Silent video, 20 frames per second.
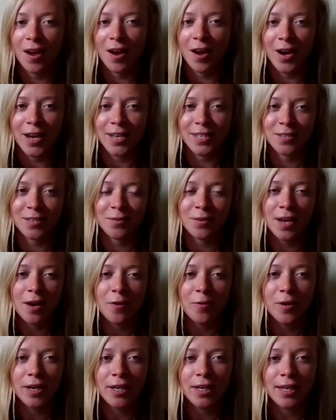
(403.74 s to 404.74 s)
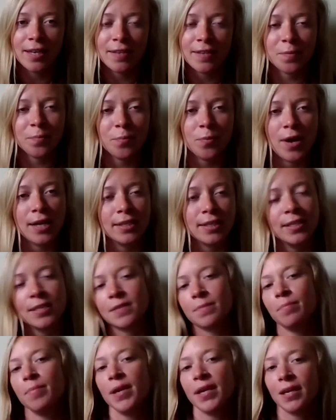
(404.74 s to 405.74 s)
All right, so now we're gonna get some
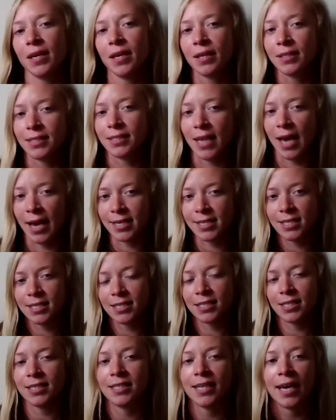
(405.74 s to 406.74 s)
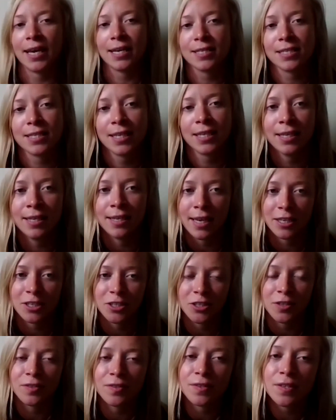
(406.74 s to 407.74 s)
practice making text to text
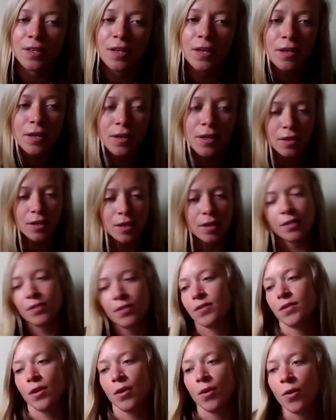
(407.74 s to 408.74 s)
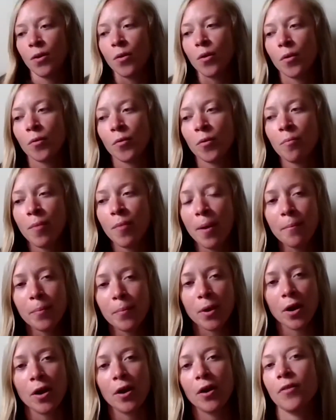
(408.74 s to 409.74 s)
connections. So
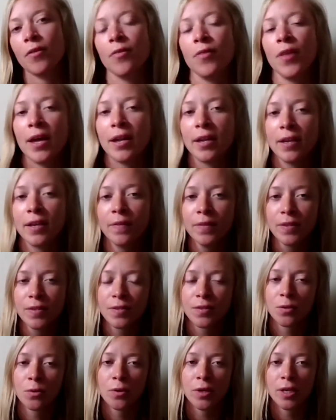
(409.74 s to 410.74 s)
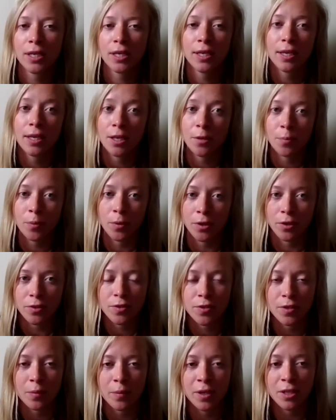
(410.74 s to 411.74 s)
remember that in the story
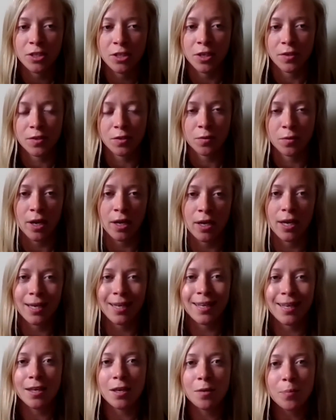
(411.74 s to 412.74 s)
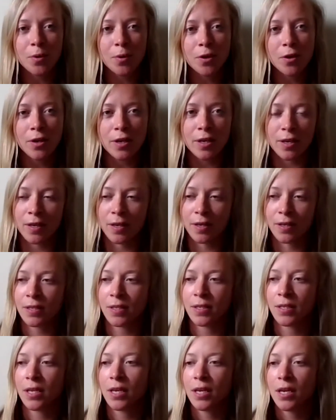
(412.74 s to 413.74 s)
Keepers that we just read, a keeper
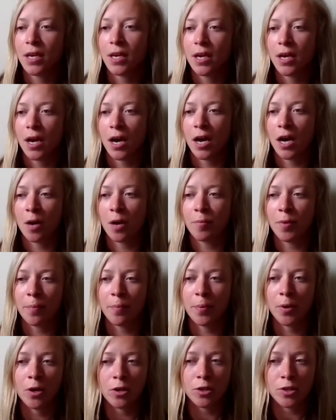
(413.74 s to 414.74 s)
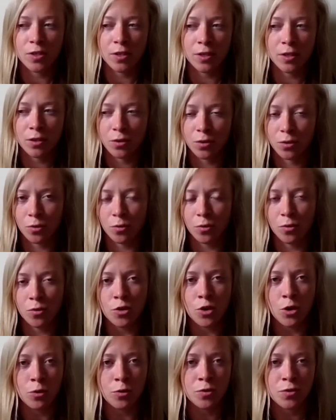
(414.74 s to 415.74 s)
is um, a person who
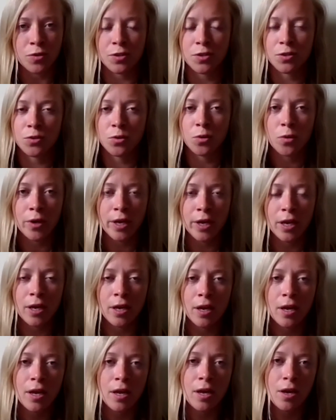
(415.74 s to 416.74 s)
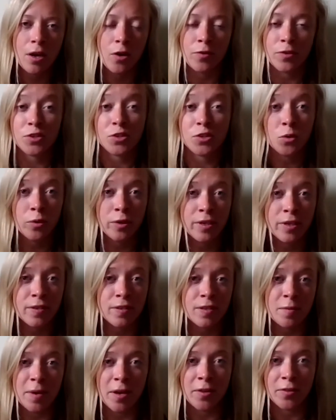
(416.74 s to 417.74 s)
knows the story or the stories
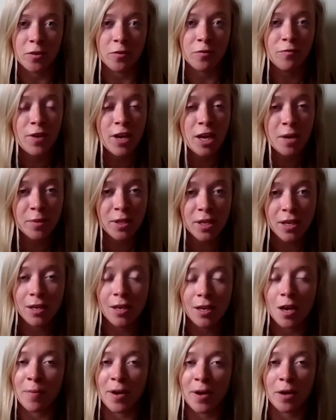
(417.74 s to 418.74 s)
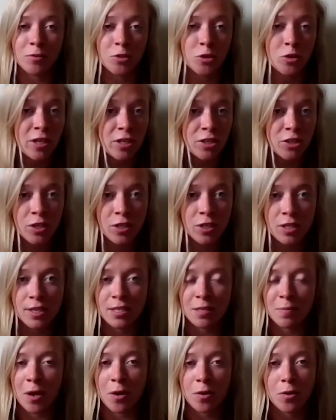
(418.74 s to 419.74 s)
about their family, about
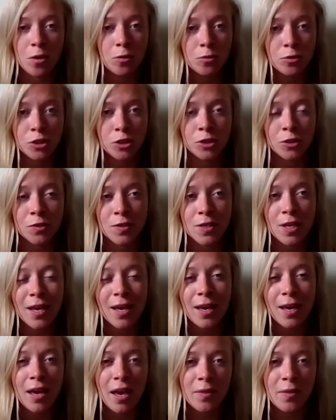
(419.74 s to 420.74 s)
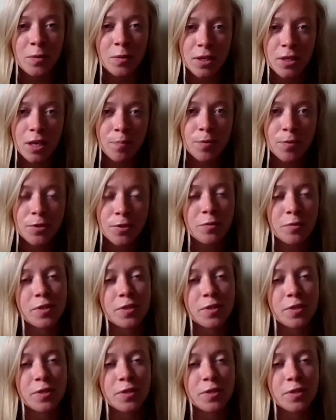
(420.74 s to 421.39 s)
traditions, about cultures, and those keepers are